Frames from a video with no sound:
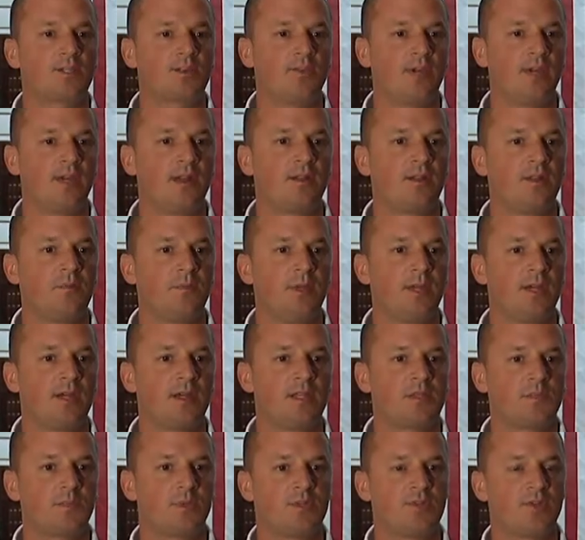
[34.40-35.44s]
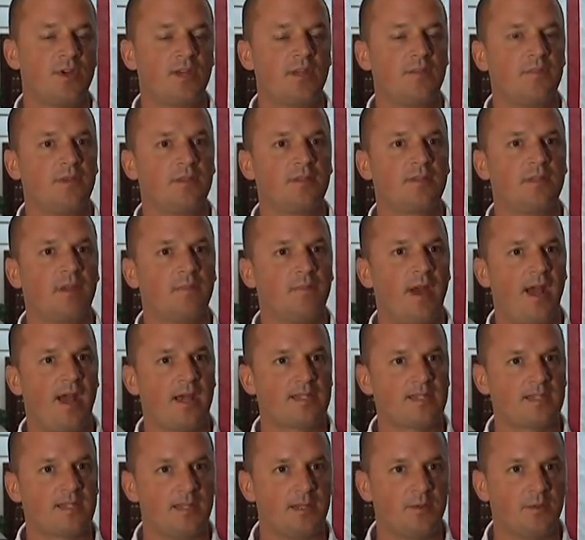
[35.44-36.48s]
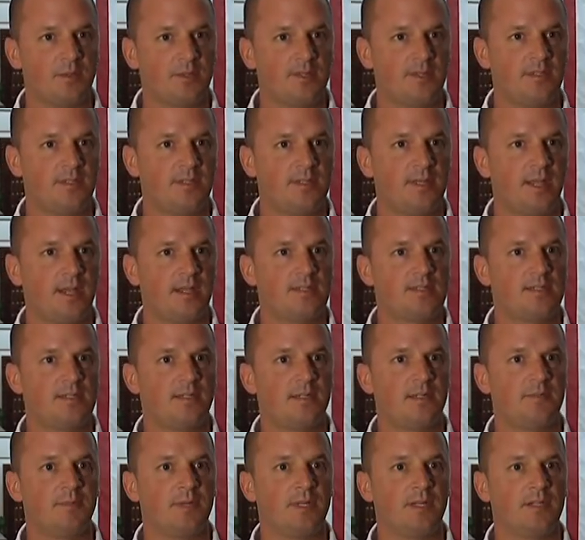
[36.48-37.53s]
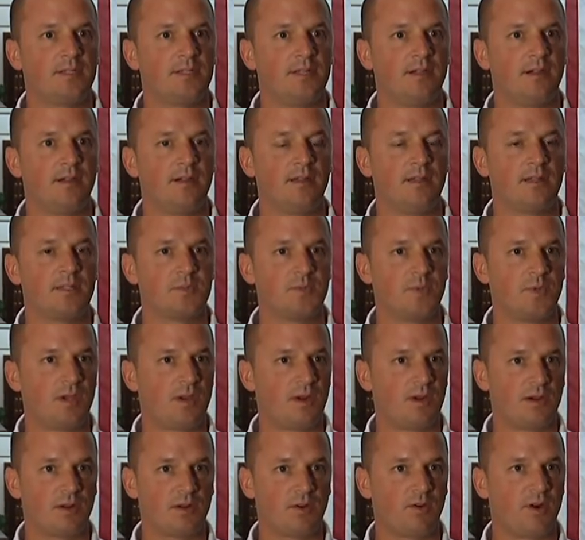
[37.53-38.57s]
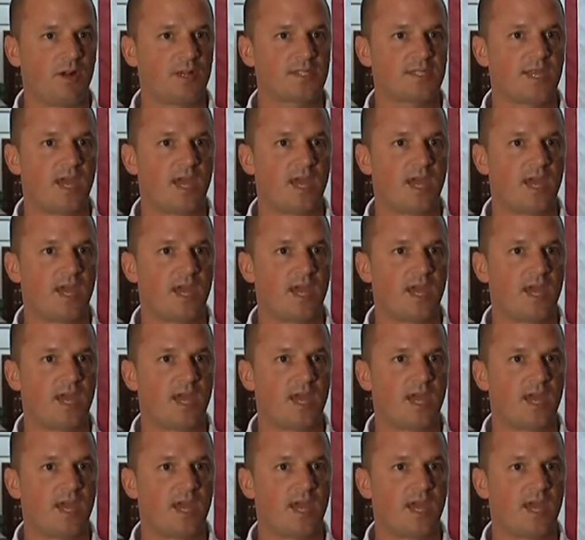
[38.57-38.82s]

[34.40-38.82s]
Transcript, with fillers: critical because we're trying to build capacity within the Tanzanian military as we are across